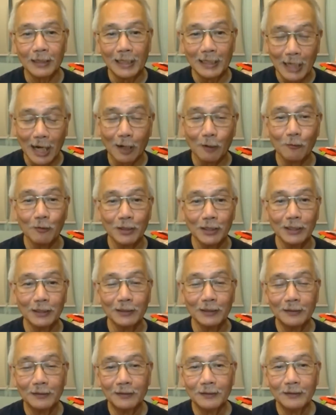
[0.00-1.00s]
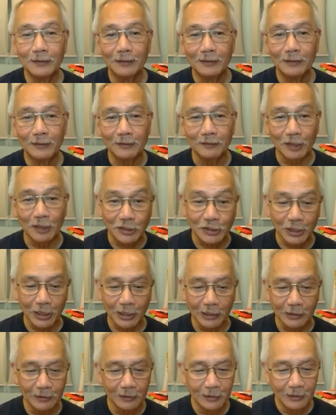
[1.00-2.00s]
uh, in our
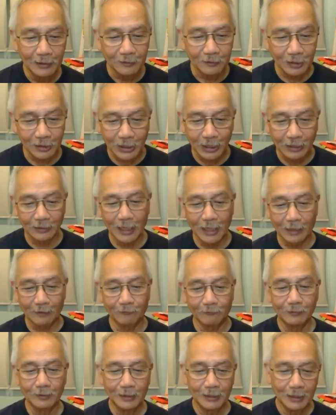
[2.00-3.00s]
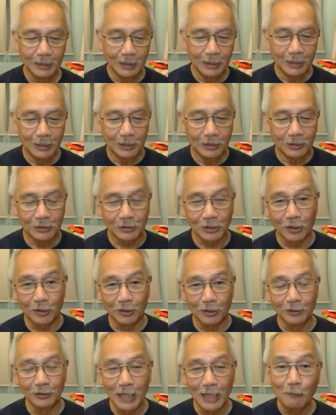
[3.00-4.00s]
Christian Christian life.
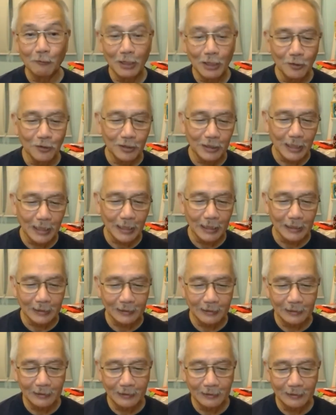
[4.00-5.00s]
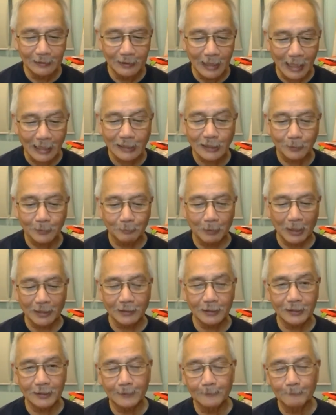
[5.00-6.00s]
So now we look at
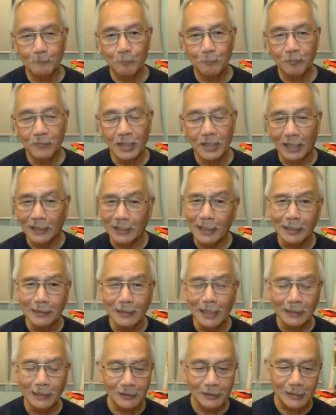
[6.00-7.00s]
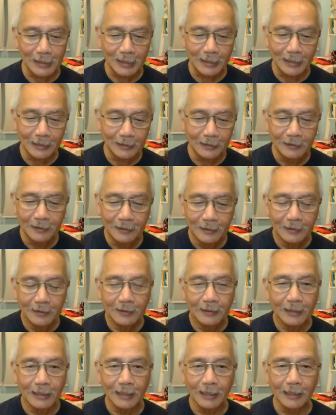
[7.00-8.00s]
aspects again not
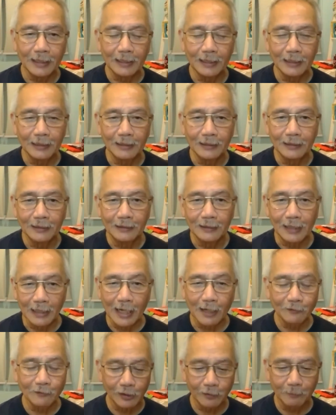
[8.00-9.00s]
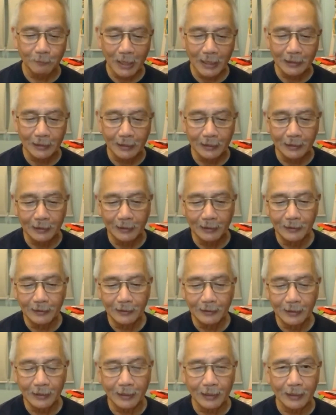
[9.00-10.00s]
seen in the lives of
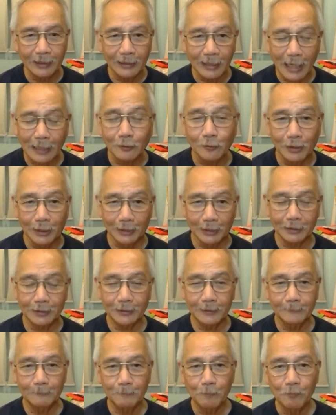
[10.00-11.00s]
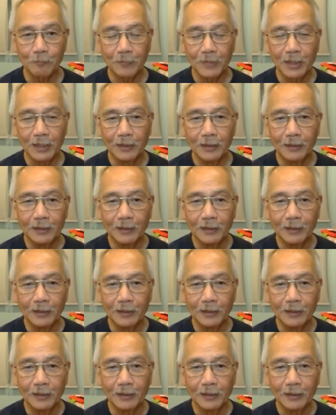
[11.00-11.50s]
many uh, Catholics.